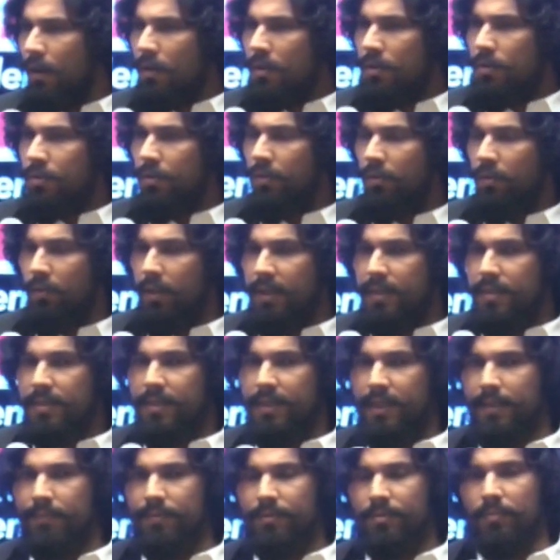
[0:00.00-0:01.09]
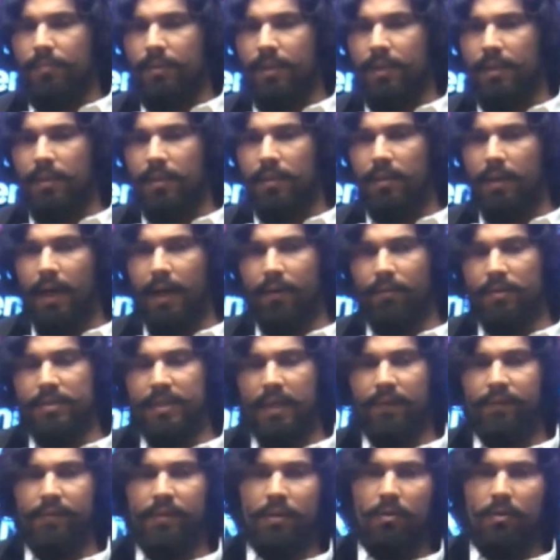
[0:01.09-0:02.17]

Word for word: So it seems to me, I was having a